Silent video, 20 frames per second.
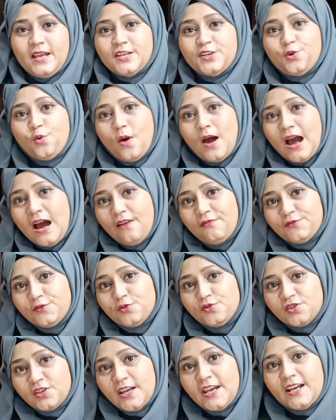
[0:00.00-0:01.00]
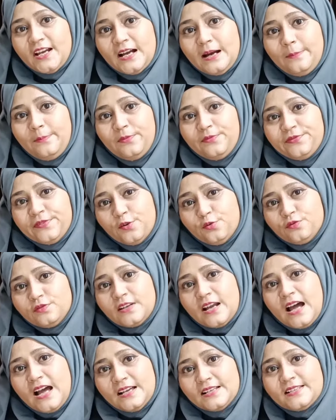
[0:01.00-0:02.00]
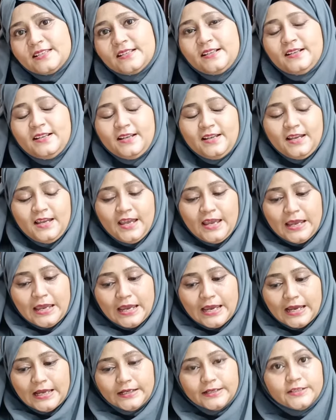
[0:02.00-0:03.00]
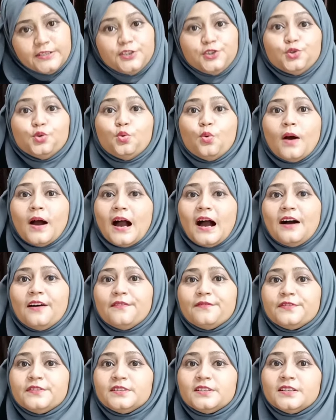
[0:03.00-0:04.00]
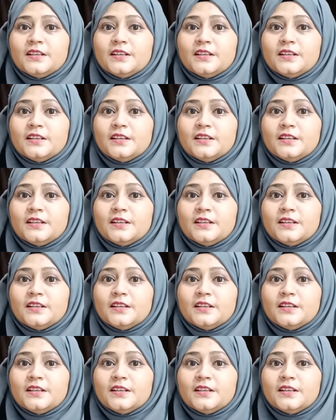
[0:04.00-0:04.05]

you have to take up few tasks, and you have